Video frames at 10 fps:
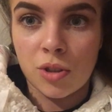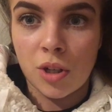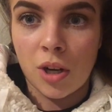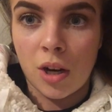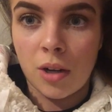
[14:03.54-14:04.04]

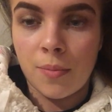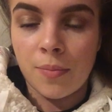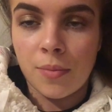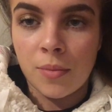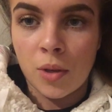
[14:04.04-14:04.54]
sugar
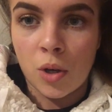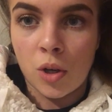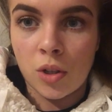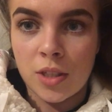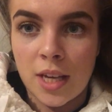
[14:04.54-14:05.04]

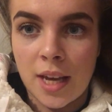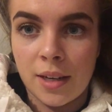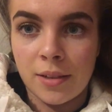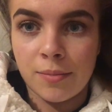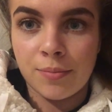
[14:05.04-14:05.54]

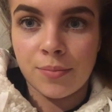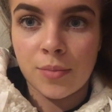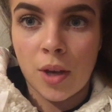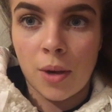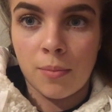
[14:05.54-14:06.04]
content
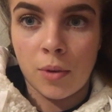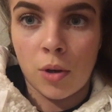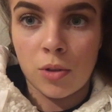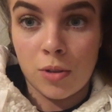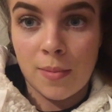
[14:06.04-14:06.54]

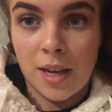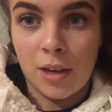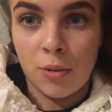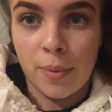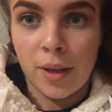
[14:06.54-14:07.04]
got to me a
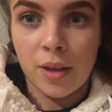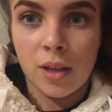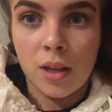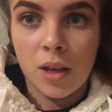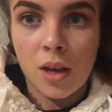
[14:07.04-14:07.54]
little bit,
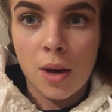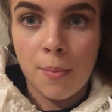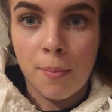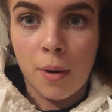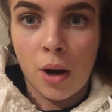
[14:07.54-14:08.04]

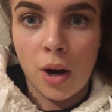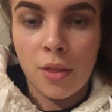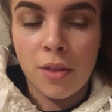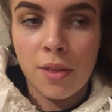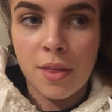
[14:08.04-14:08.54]
but
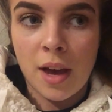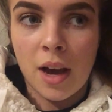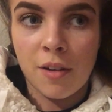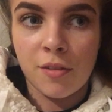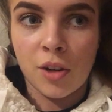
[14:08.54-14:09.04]
other than
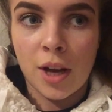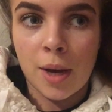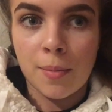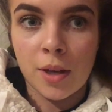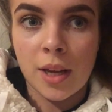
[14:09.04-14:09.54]
that I feel
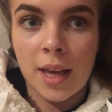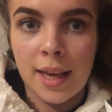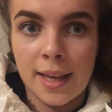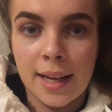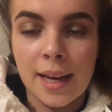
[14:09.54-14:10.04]
like I'm gonna
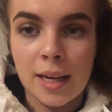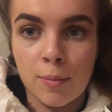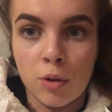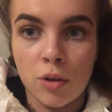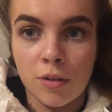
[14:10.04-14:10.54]
eat
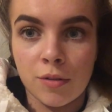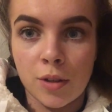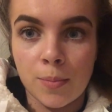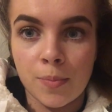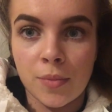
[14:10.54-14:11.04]
clean more
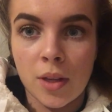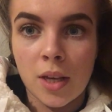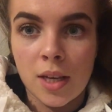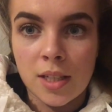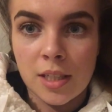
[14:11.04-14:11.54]
often.
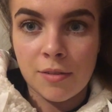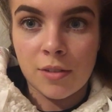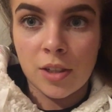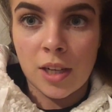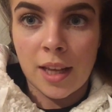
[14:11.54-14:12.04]

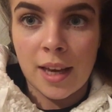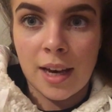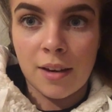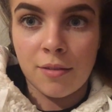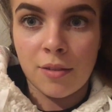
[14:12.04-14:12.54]
Definitely
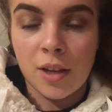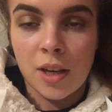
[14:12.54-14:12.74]
have